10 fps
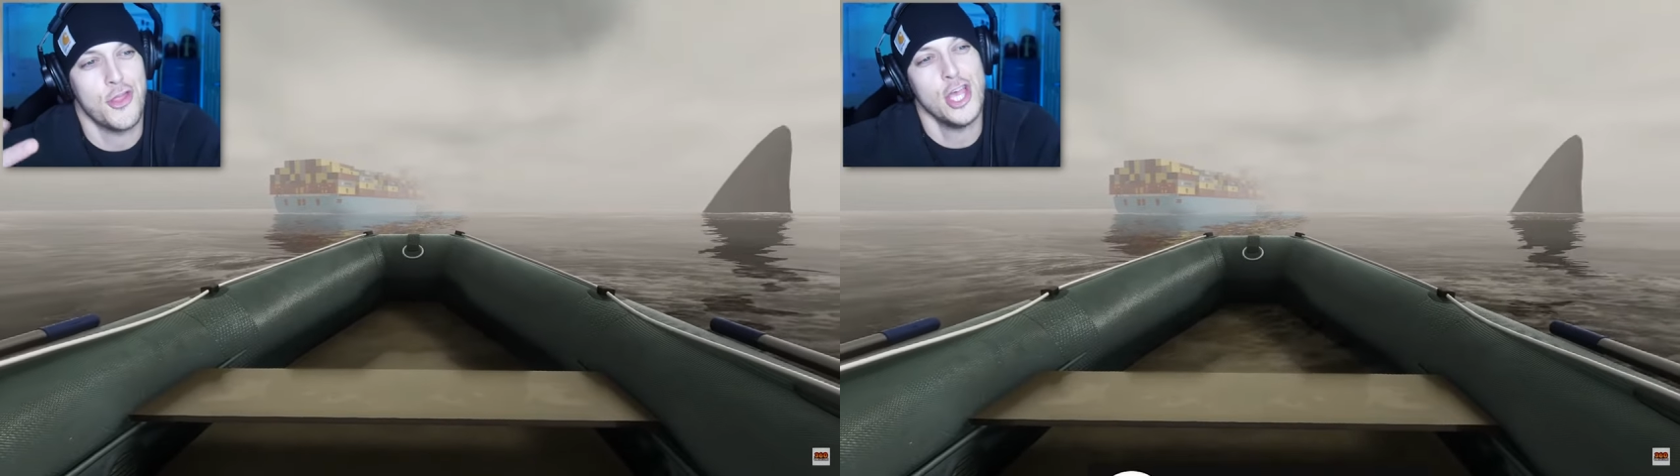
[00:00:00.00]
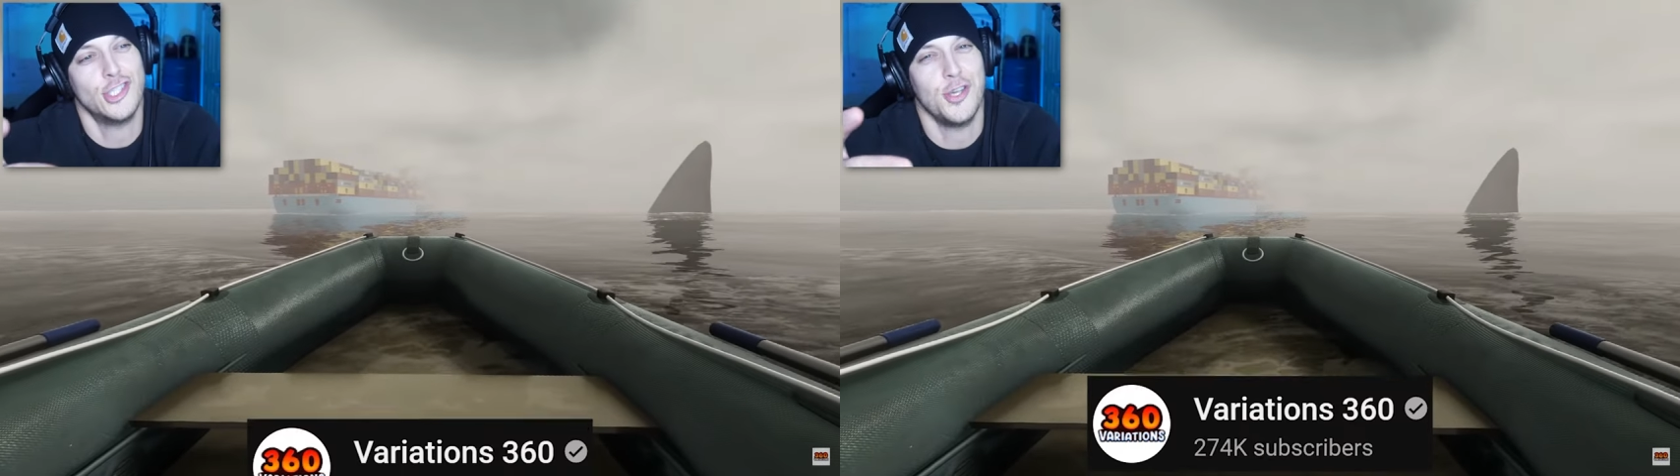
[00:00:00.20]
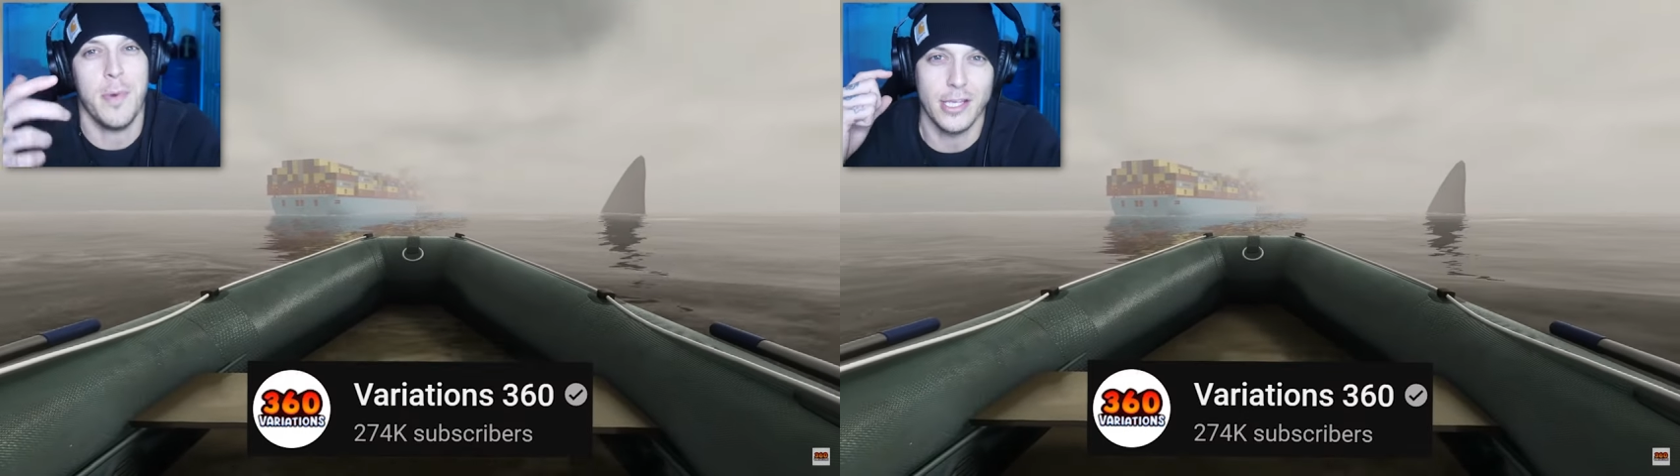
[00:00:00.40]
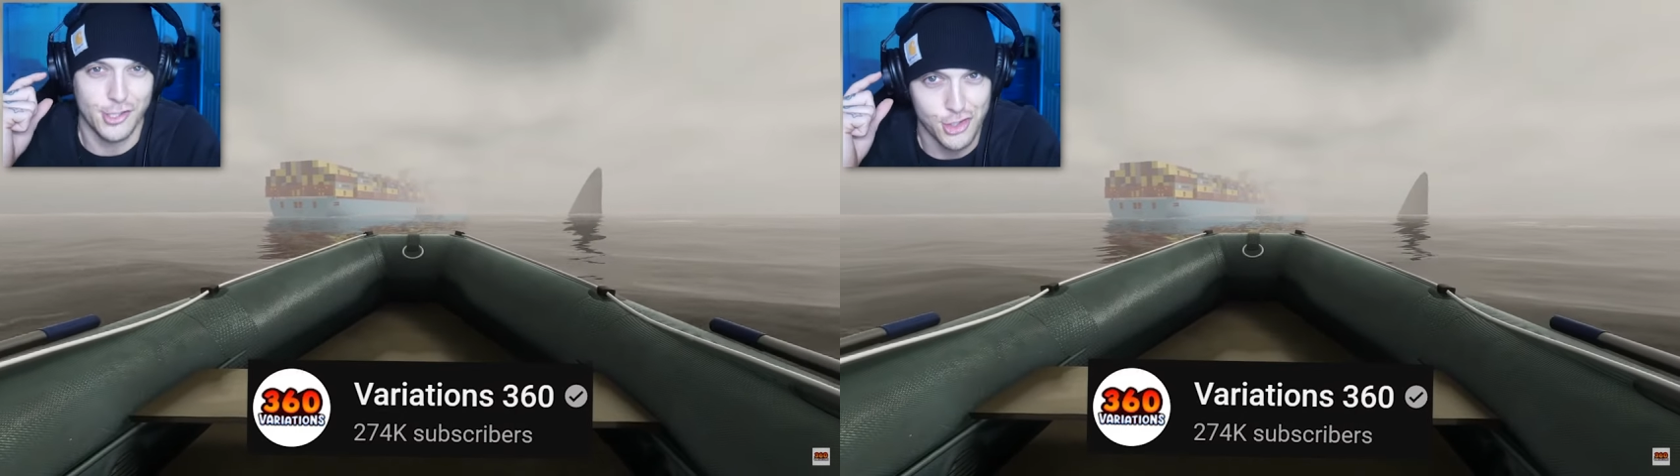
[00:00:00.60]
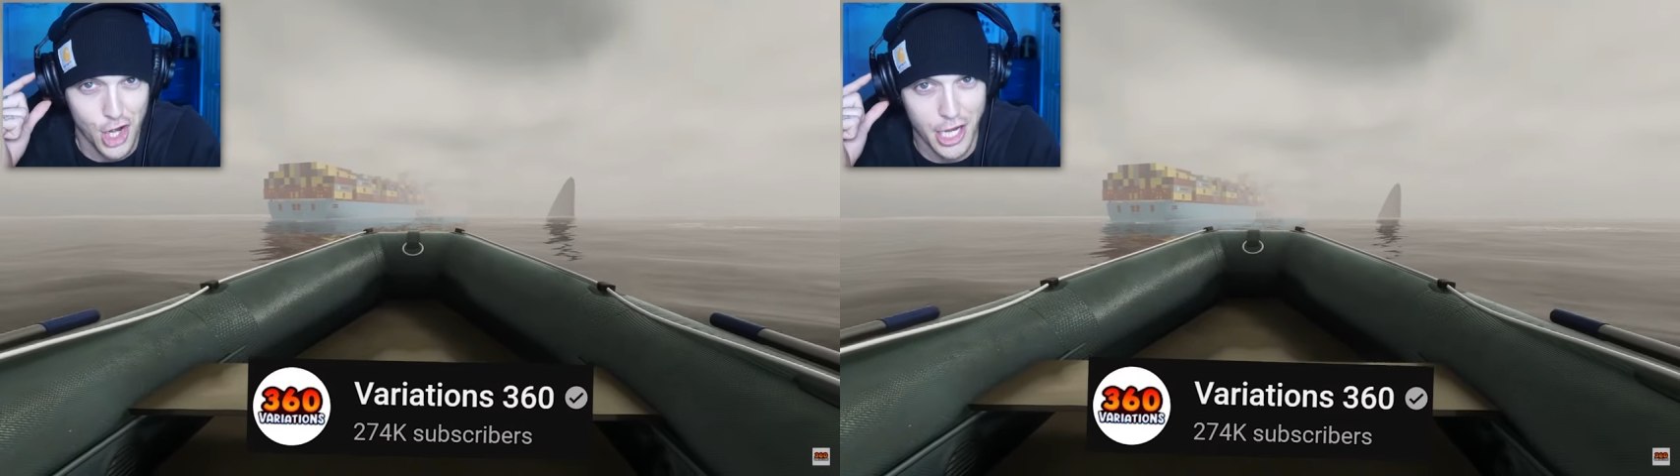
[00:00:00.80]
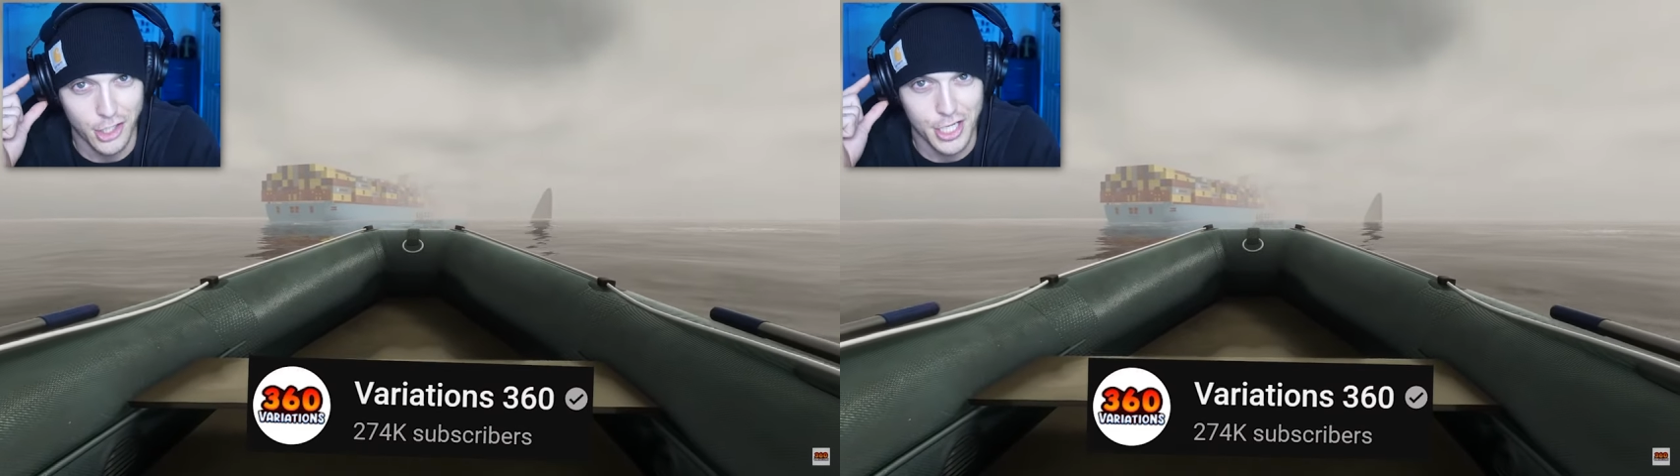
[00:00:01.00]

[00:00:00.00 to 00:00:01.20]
to this amazing channel,